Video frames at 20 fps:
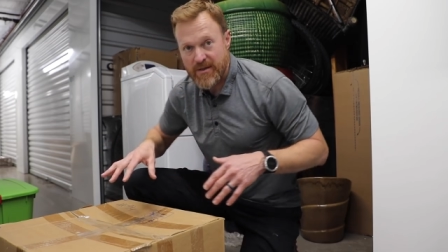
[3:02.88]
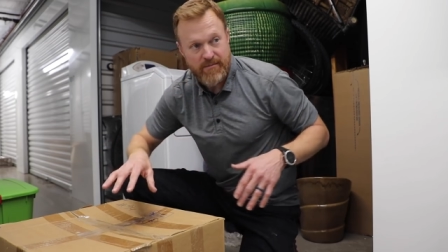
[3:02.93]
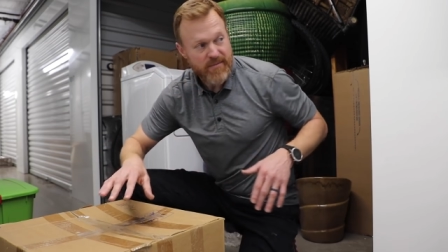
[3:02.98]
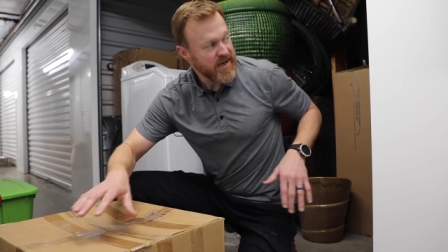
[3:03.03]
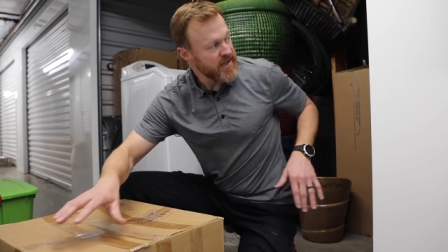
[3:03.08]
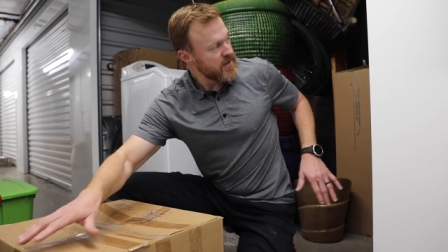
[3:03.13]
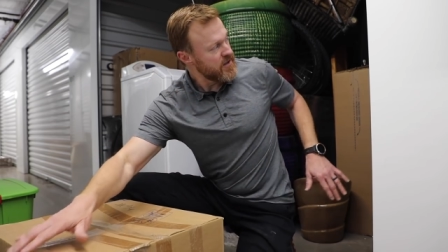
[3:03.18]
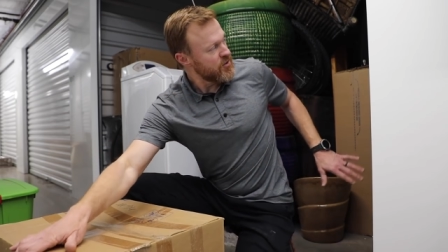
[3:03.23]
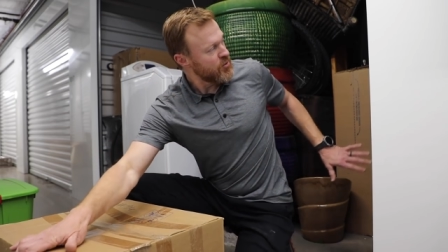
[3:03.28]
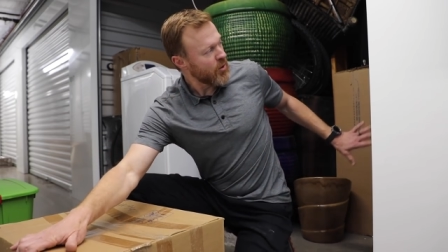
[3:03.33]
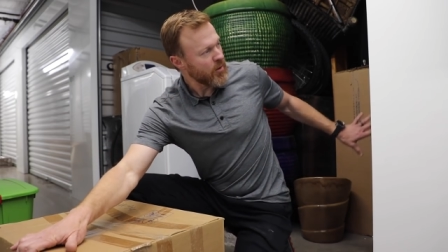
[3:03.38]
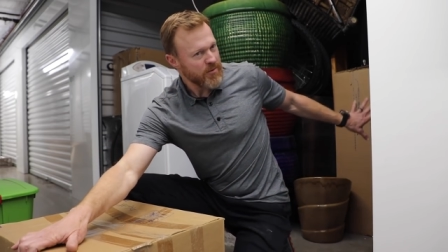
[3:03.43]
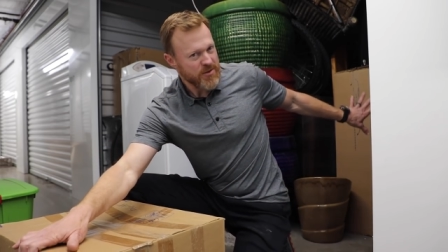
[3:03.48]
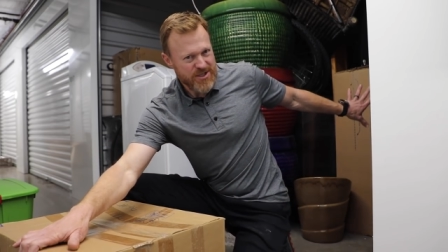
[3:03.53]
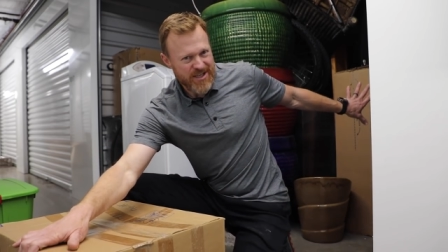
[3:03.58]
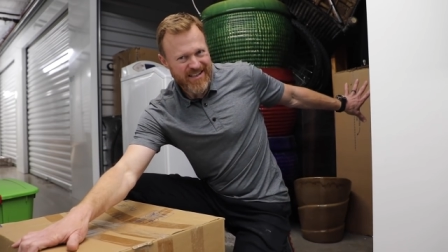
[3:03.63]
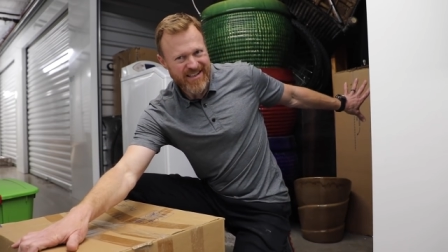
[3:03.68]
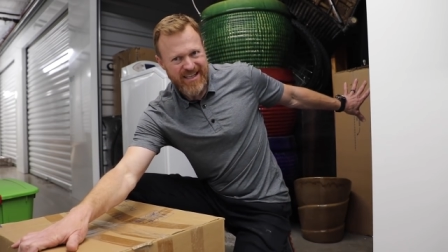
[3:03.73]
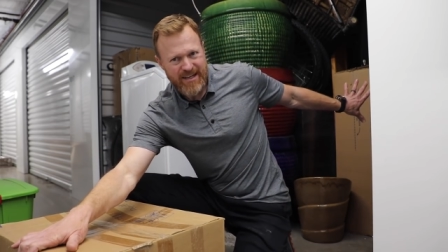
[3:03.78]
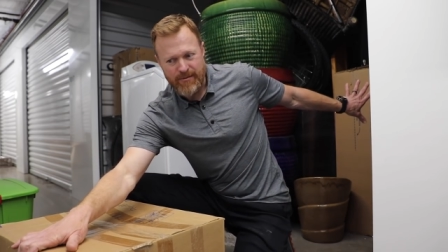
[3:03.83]
them by the door,
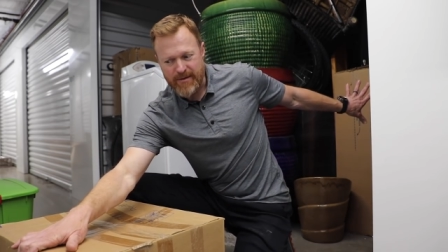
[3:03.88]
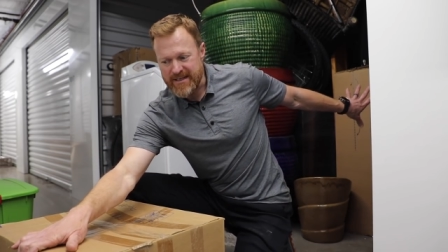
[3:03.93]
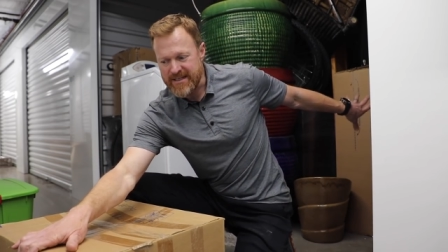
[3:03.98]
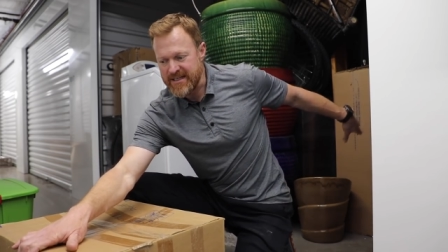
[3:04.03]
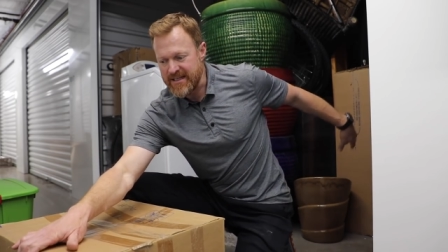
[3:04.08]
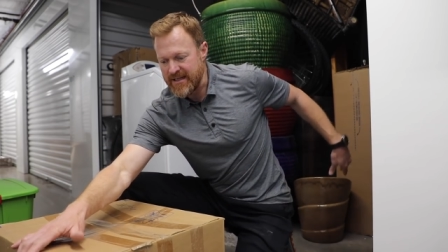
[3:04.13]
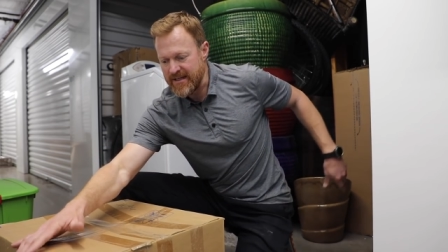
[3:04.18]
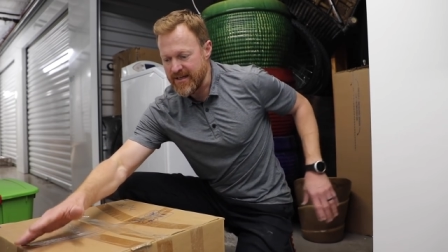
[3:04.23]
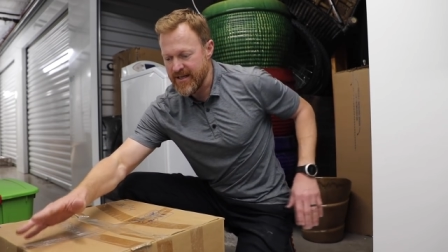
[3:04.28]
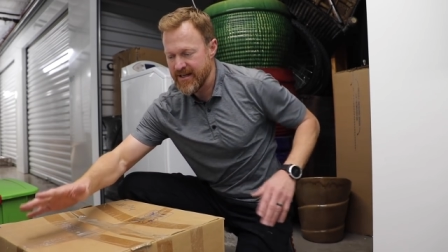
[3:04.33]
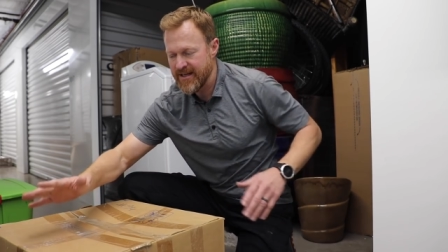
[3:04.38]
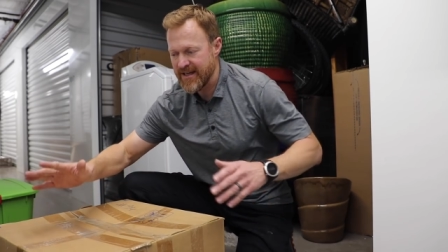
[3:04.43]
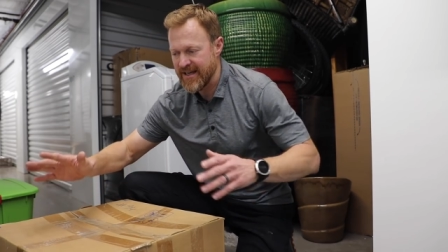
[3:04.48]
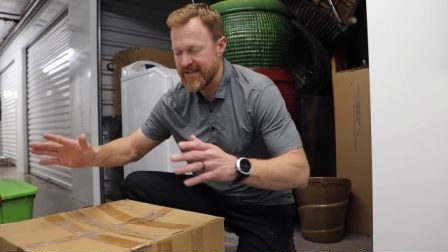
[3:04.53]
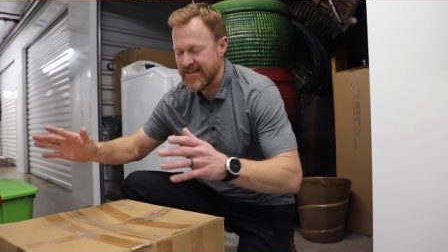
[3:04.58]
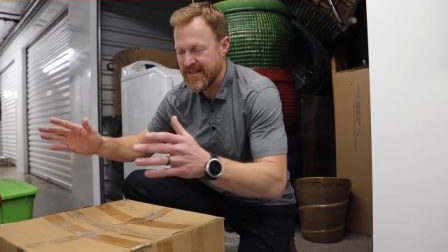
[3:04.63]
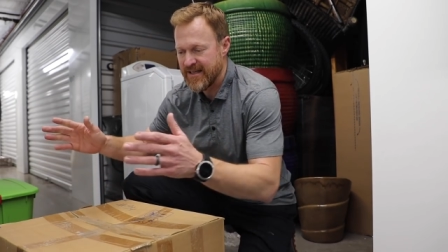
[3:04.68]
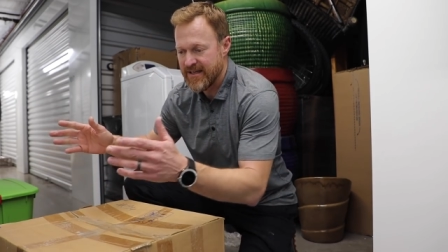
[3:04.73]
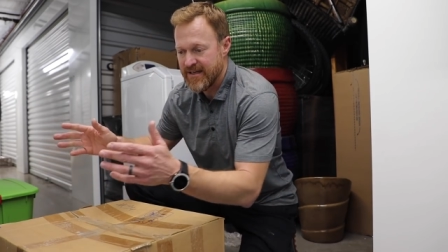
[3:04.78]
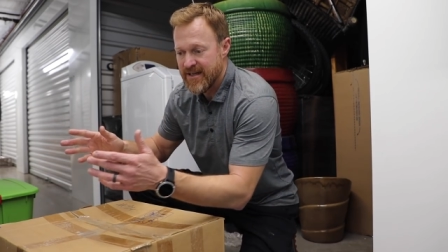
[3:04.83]
which I think we did.
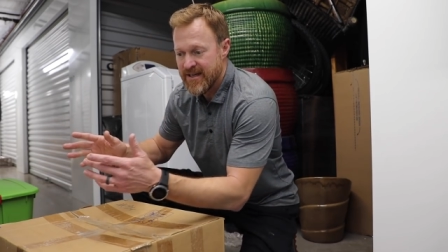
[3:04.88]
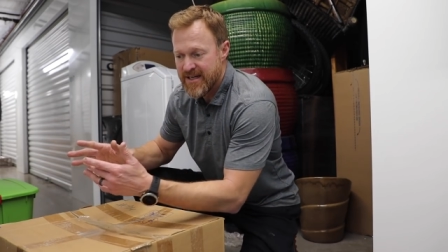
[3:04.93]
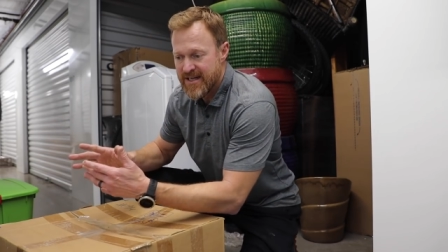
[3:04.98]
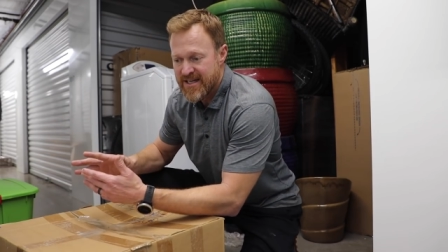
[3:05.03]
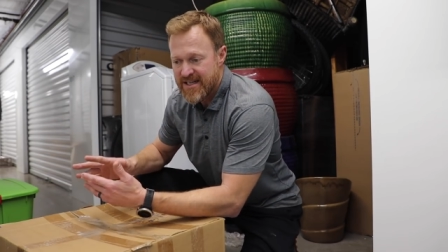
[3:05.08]
And then